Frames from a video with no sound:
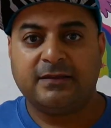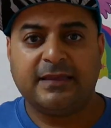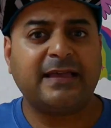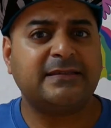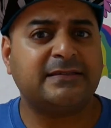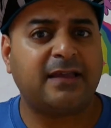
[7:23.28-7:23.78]

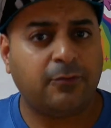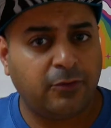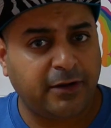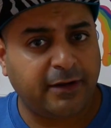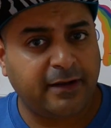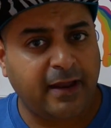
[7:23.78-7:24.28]
Yes, I
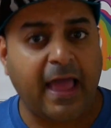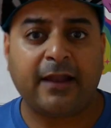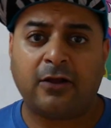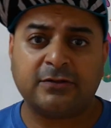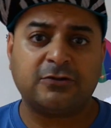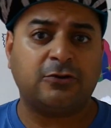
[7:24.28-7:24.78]
would. And
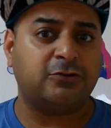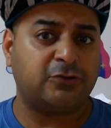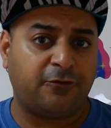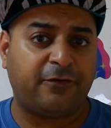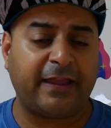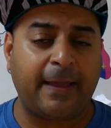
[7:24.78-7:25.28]
also,
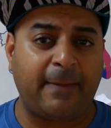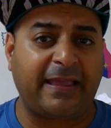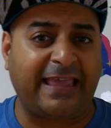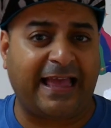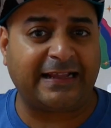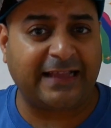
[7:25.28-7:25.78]
don't forget my
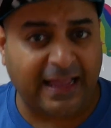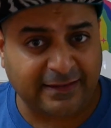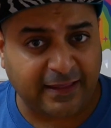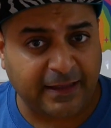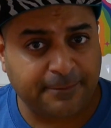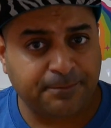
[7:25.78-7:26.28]
cat
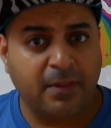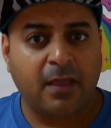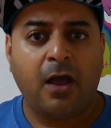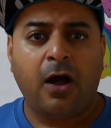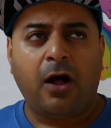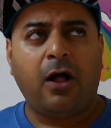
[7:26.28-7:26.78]
Kaide.
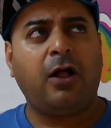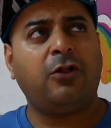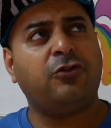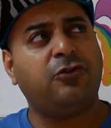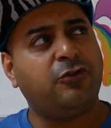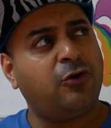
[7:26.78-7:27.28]

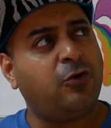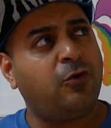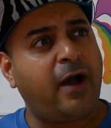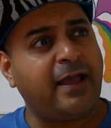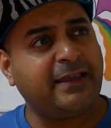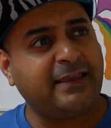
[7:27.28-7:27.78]

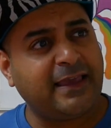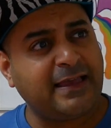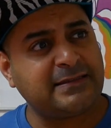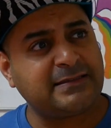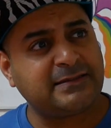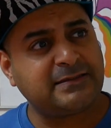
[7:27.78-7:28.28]
Although, I
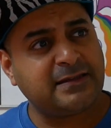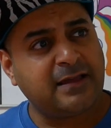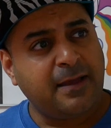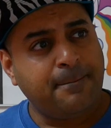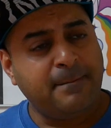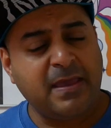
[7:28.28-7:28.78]
guess
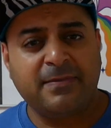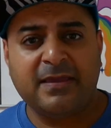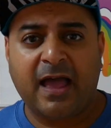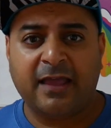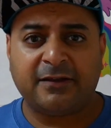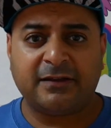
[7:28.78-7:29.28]

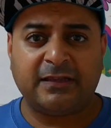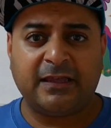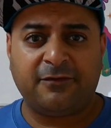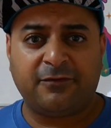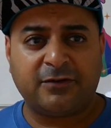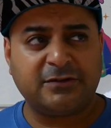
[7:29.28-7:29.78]
maybe I could
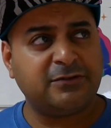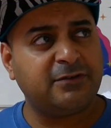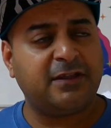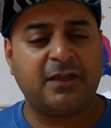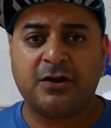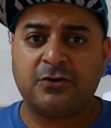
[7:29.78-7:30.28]
give her to
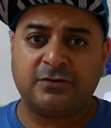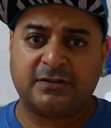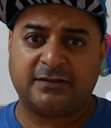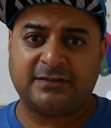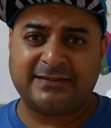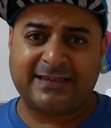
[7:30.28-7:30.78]
the
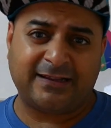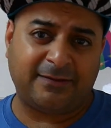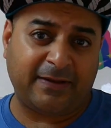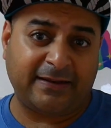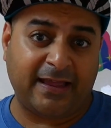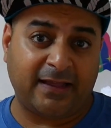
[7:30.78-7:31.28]
Yakuza to settle
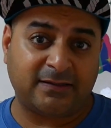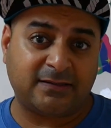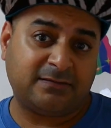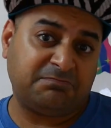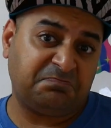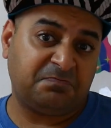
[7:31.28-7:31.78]
my
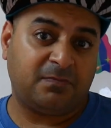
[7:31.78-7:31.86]
debts.